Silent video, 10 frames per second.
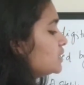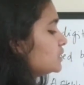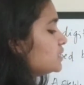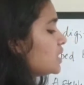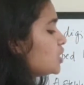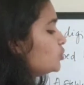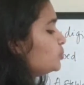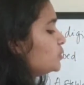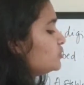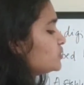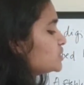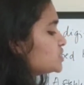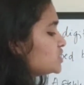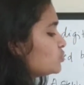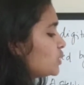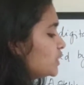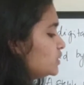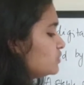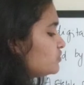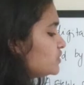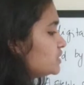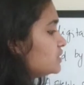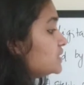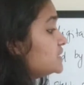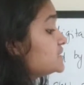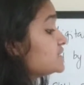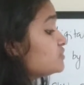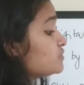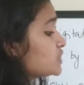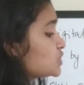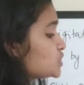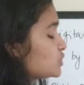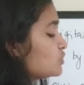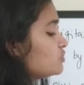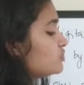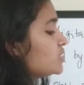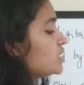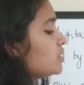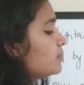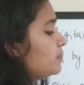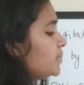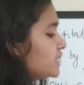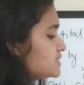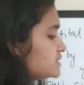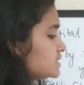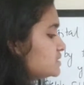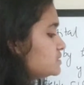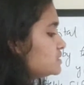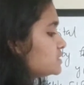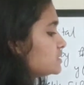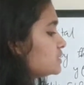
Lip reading: the output function Y of n is a function of present